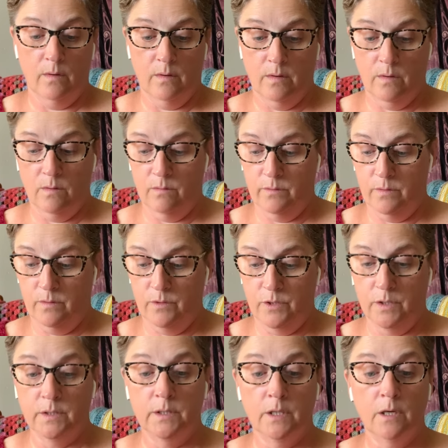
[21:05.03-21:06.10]
Oh, you
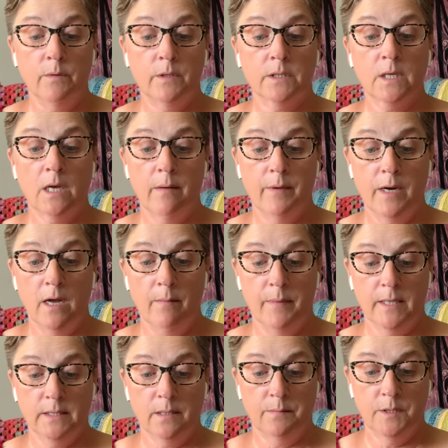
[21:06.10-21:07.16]
should see what's coming up
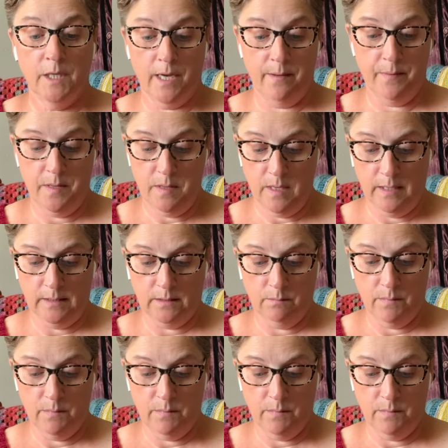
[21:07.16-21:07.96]
as I'm typing this.